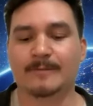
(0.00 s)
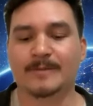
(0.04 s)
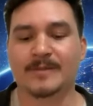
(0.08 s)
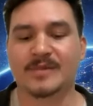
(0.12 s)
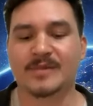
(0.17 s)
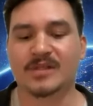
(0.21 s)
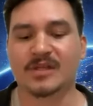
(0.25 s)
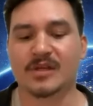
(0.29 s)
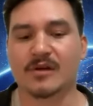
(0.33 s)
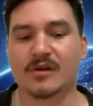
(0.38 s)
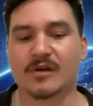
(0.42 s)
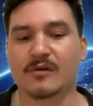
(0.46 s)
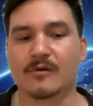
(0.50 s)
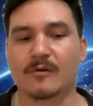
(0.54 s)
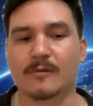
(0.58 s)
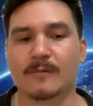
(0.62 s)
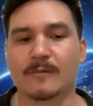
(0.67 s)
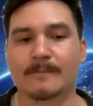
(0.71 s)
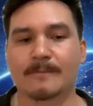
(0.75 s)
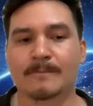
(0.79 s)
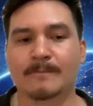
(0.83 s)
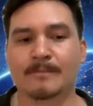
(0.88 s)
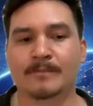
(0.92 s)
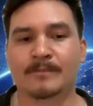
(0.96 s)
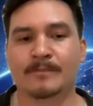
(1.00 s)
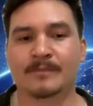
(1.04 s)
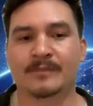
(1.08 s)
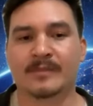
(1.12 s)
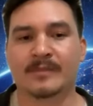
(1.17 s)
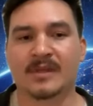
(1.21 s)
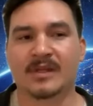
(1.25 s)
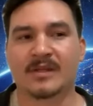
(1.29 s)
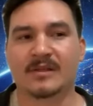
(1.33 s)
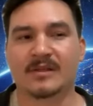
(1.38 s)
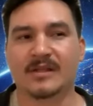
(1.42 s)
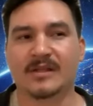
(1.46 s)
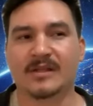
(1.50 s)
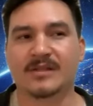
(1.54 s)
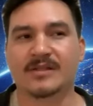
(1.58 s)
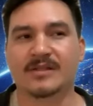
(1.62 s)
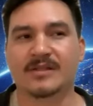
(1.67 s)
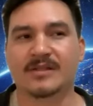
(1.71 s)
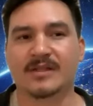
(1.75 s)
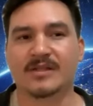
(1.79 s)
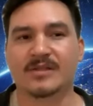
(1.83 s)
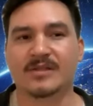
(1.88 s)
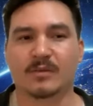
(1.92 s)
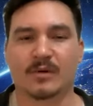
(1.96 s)
So this
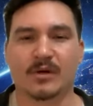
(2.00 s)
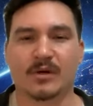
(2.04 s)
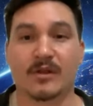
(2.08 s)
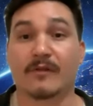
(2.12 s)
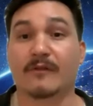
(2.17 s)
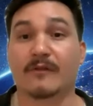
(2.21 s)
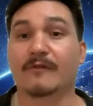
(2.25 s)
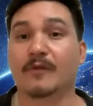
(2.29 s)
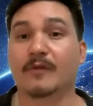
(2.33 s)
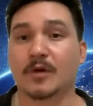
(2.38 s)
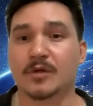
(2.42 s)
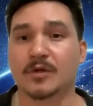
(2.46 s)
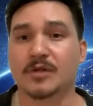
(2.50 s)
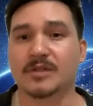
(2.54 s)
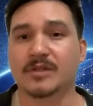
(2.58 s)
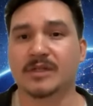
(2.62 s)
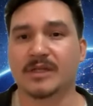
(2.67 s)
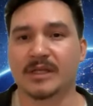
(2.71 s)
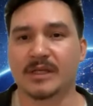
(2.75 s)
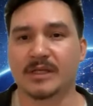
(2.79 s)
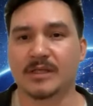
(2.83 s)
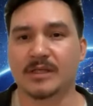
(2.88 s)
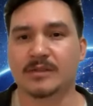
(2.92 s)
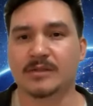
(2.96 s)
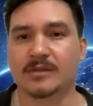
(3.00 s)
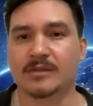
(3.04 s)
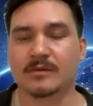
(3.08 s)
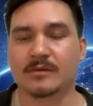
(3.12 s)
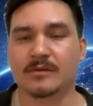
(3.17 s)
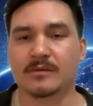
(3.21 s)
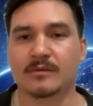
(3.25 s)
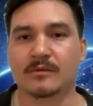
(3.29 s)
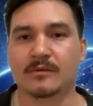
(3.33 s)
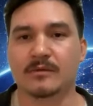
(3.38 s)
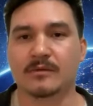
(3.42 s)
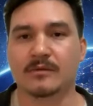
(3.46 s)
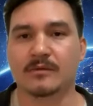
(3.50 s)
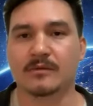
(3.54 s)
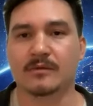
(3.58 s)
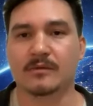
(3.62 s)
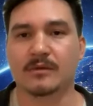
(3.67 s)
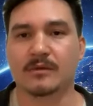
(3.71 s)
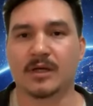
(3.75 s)
is one of the first things to